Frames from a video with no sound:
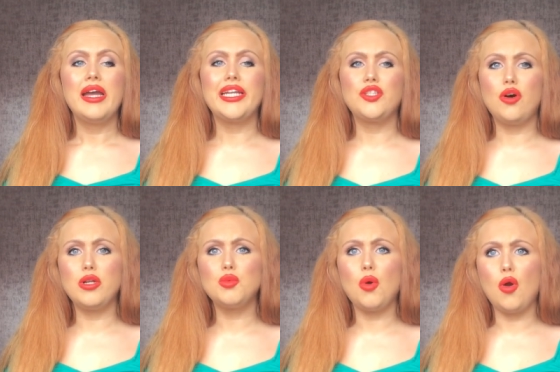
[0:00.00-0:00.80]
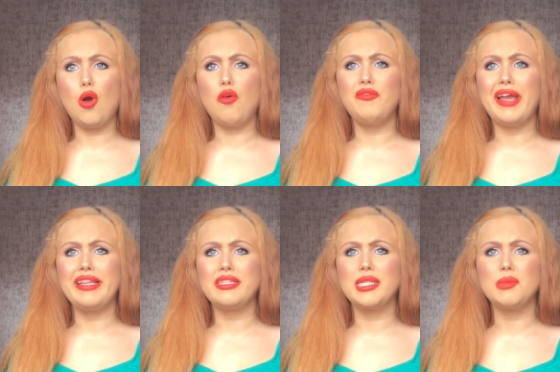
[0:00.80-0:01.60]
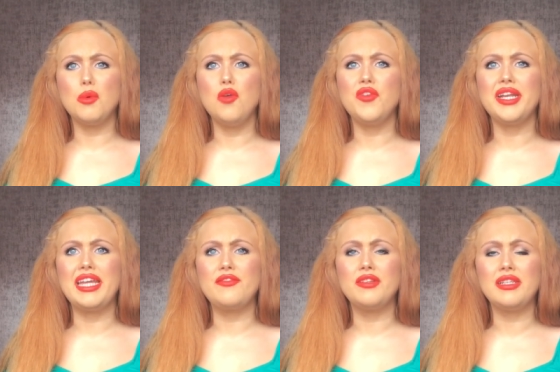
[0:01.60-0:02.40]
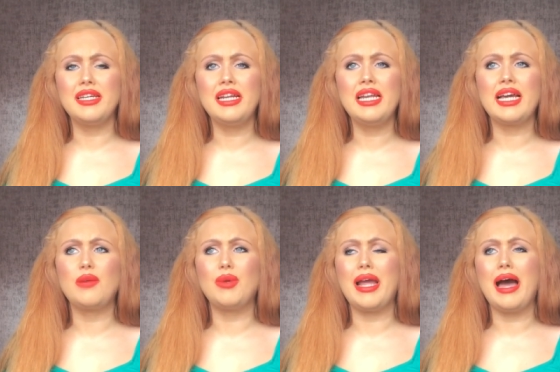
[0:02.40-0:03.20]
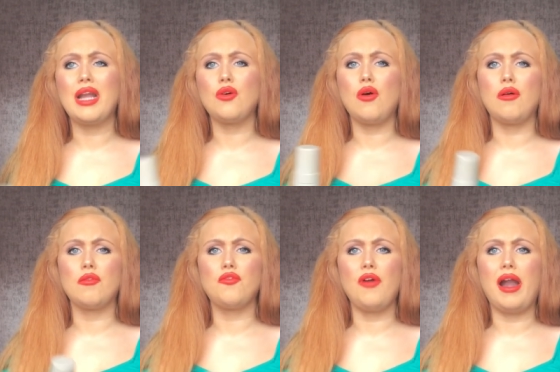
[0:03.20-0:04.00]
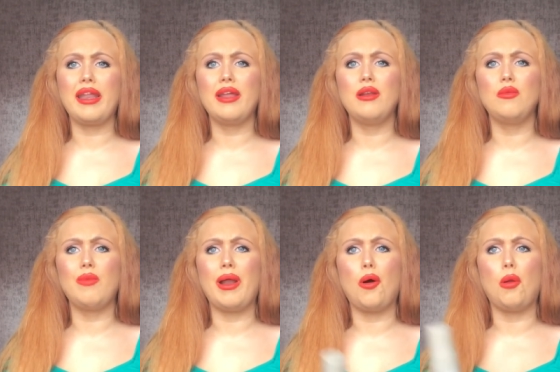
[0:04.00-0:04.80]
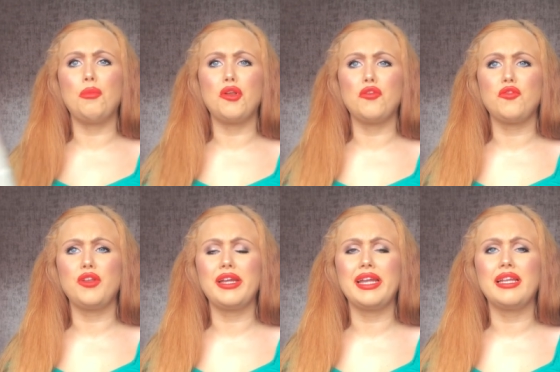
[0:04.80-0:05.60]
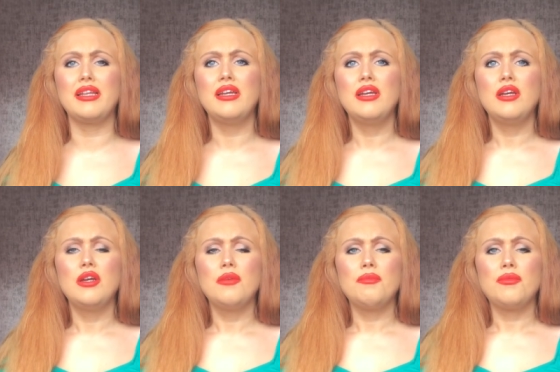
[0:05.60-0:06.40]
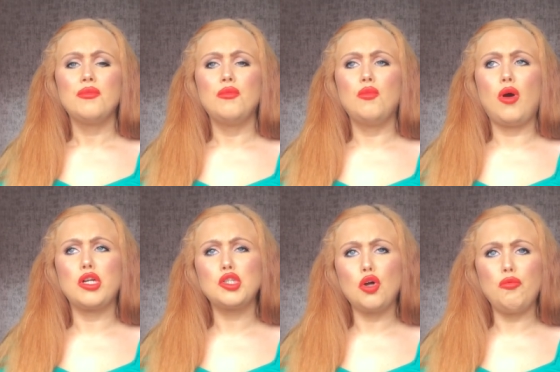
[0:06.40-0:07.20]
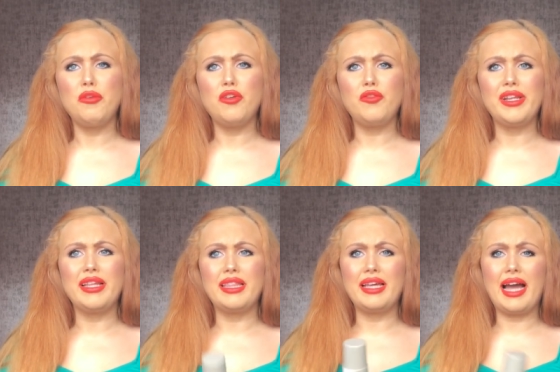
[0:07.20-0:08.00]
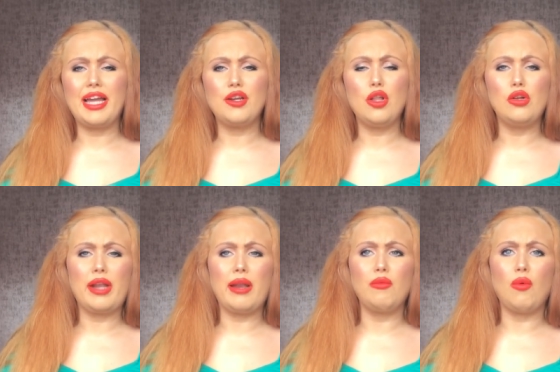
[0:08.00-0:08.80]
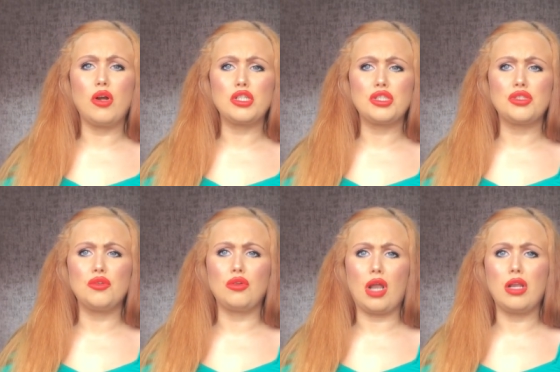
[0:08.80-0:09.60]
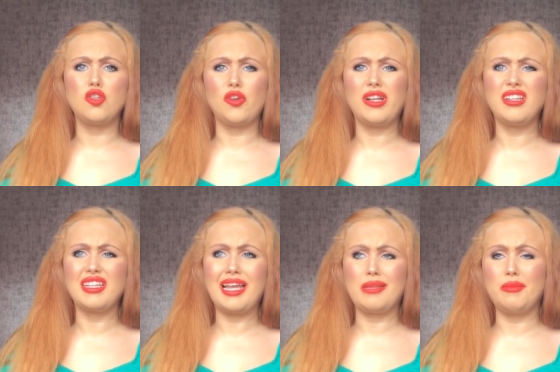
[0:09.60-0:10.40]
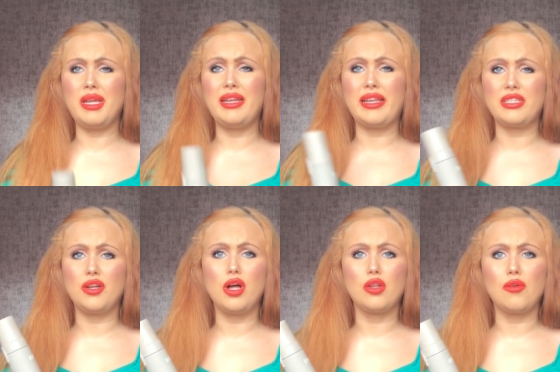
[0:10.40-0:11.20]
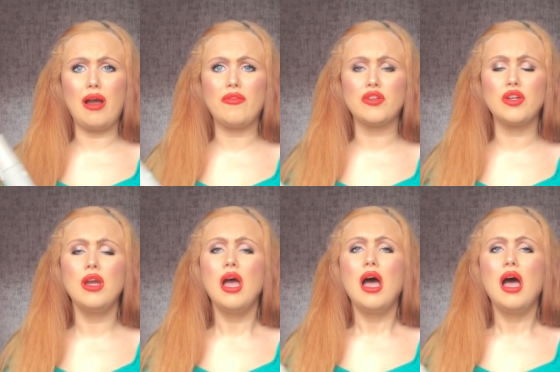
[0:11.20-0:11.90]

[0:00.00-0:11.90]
It does wear off nice and smooth and evenly. Like when I had it on Friday, it went on beautifully. It washed off beautifully, like the guy coloured and washed all down the drain, gave me a decent colour after